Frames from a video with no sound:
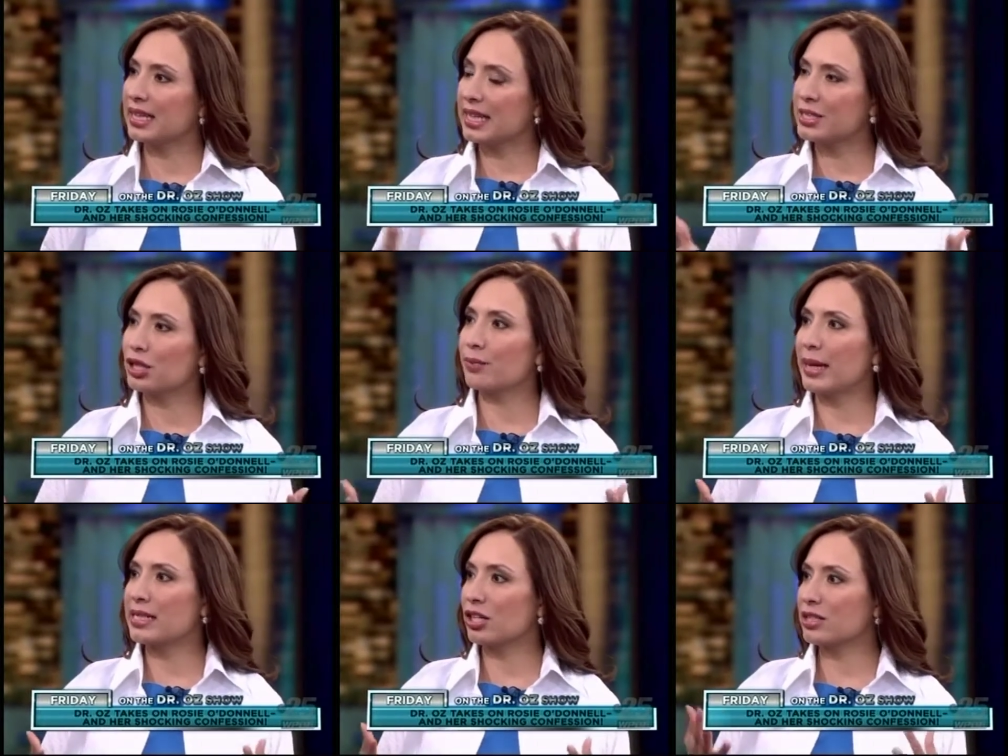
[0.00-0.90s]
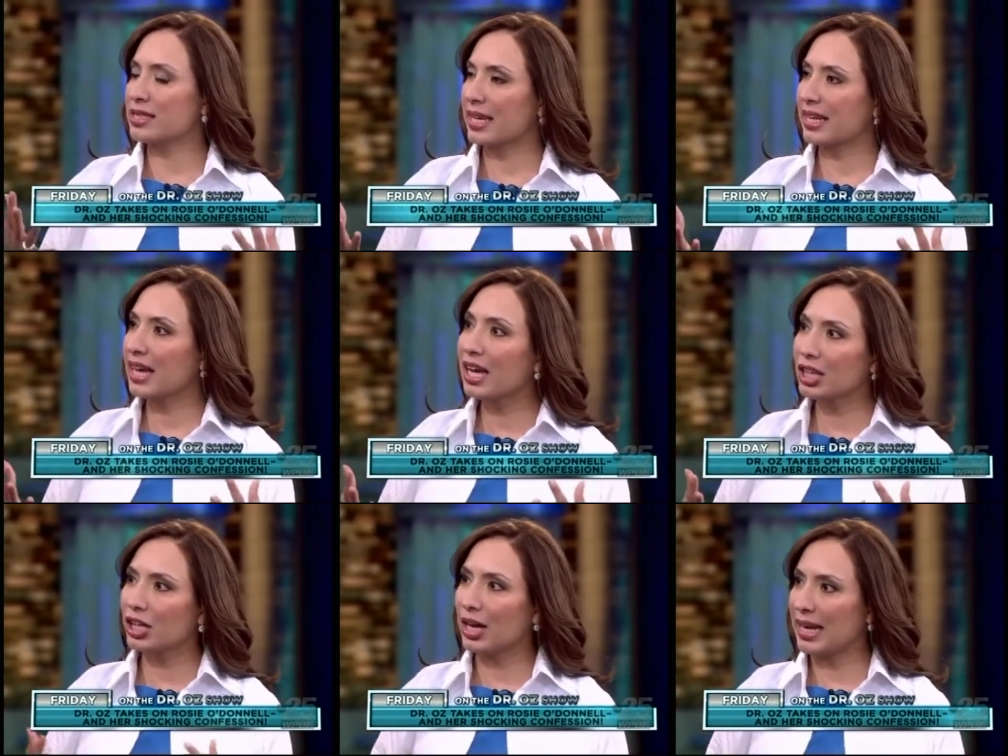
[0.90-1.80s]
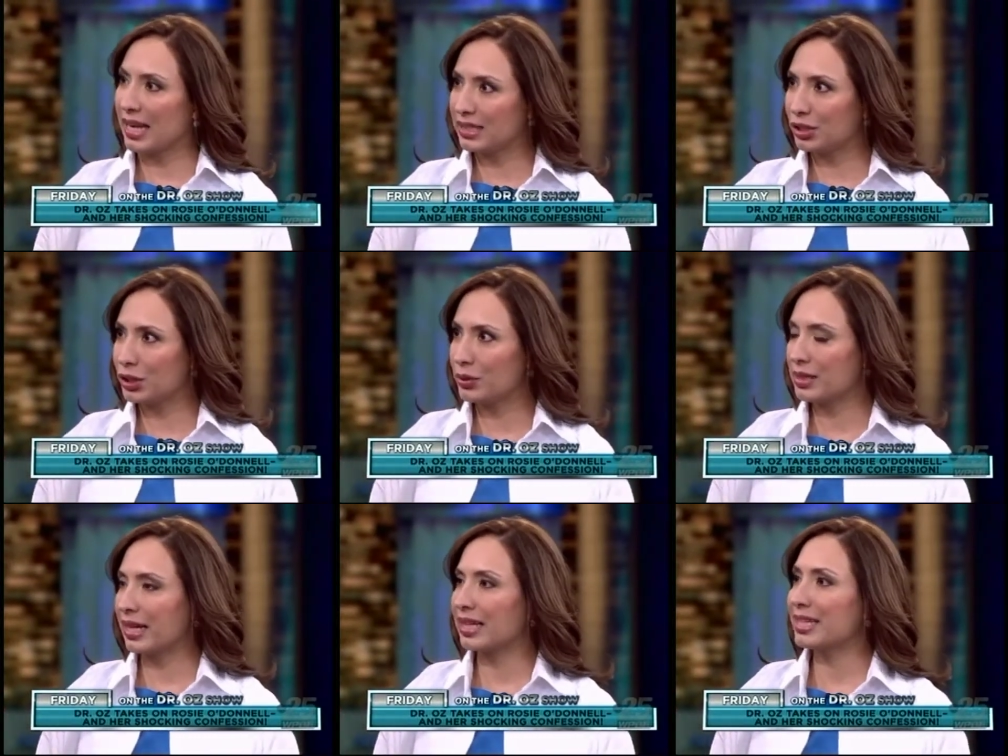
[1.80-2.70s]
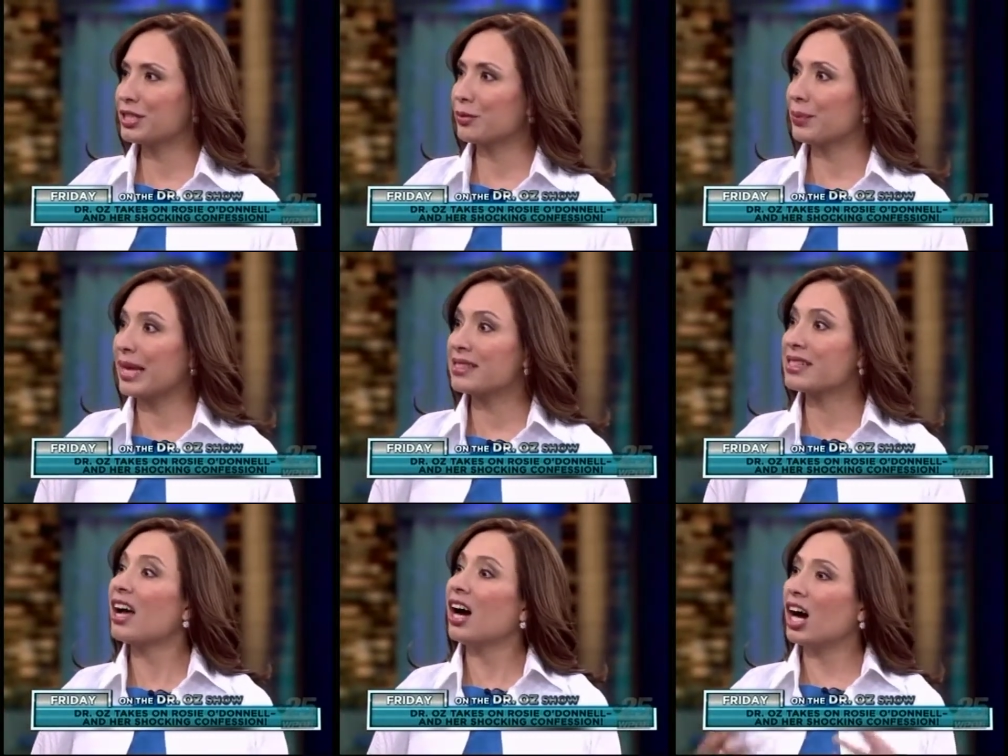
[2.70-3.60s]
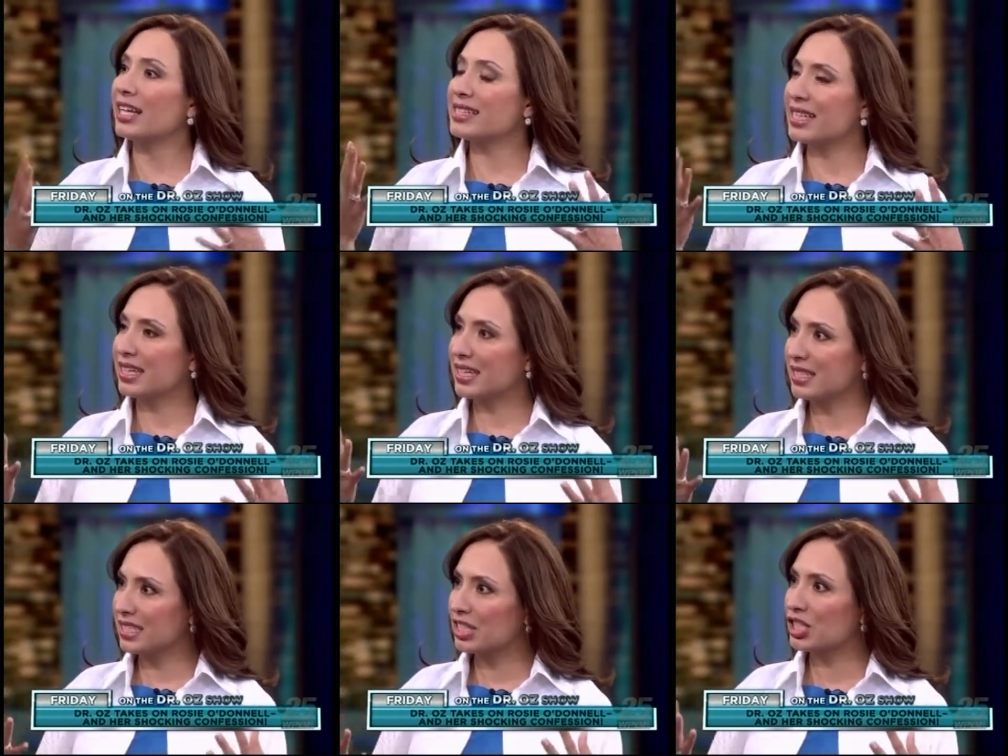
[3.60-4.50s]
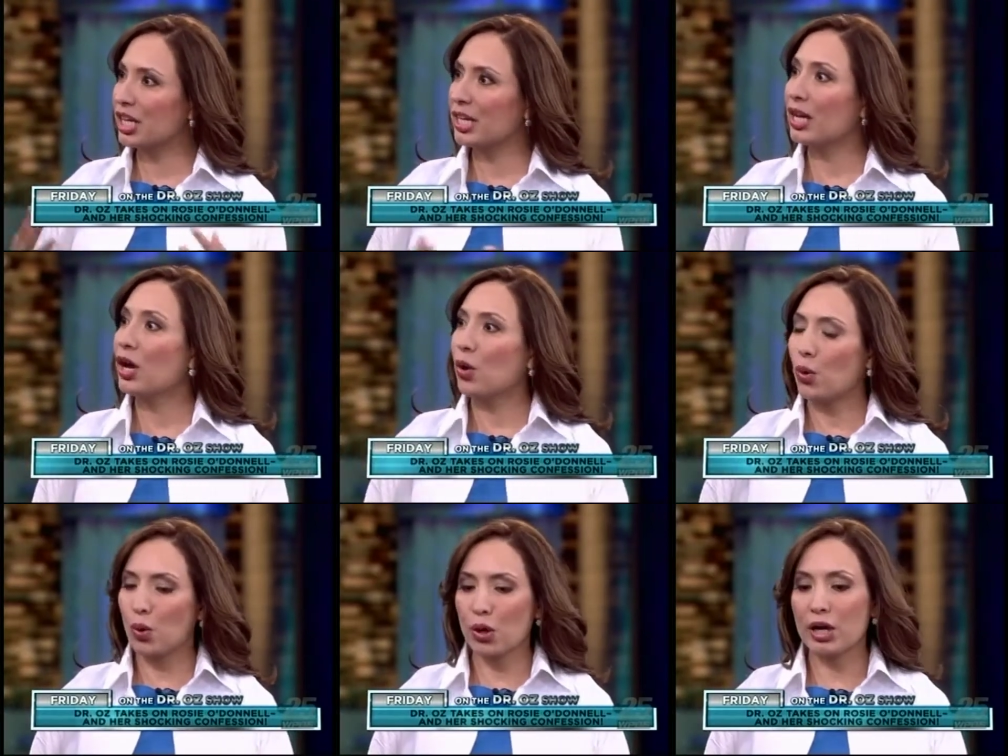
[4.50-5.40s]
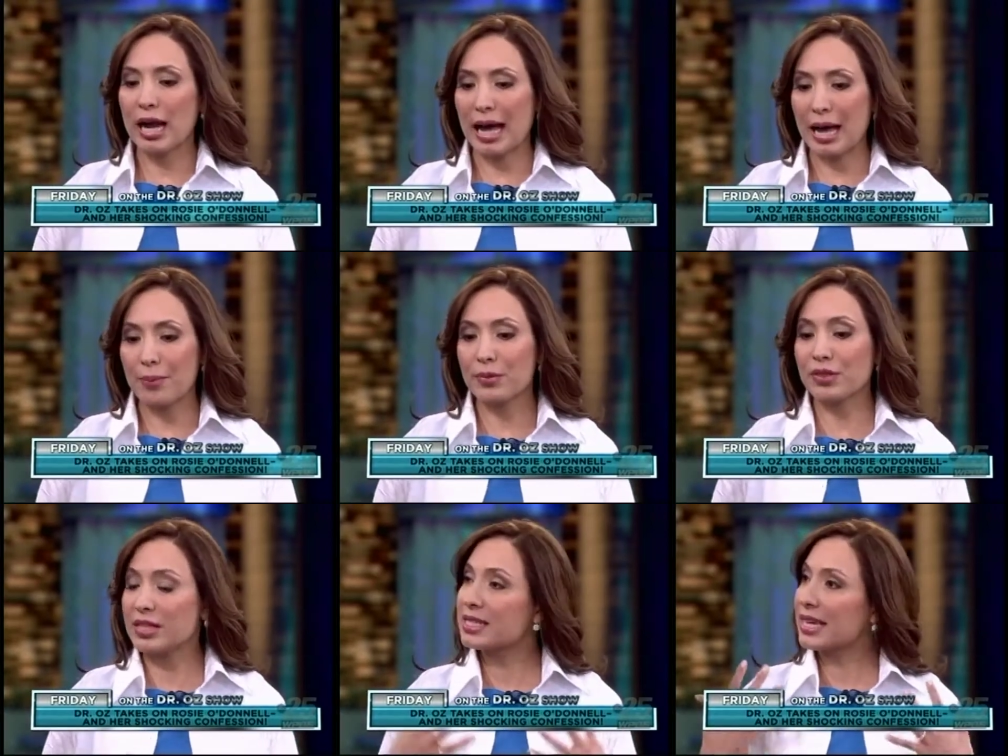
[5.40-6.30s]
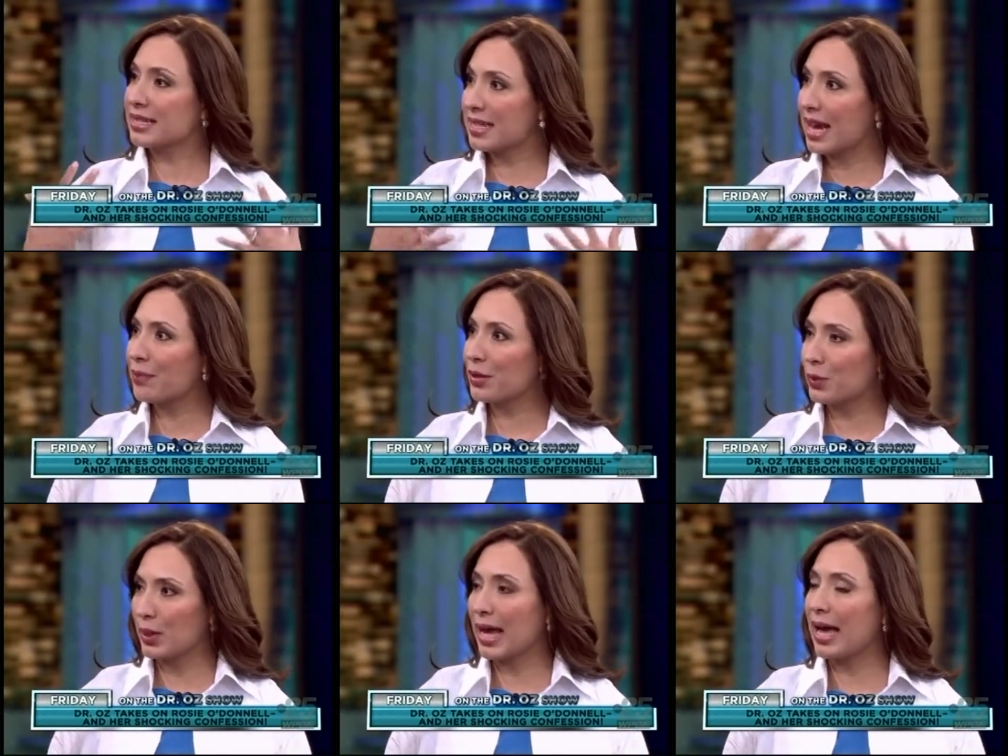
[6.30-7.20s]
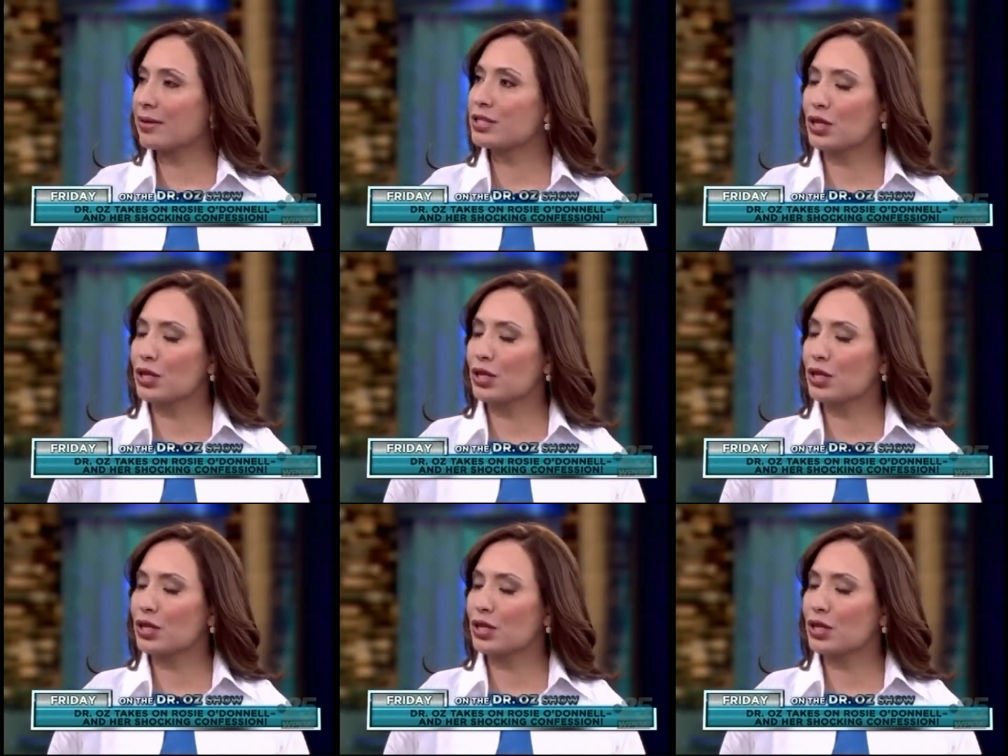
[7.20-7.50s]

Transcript: cleanser based on skin color, I like to choose a cleanser based on skin condition or the skin type that one has.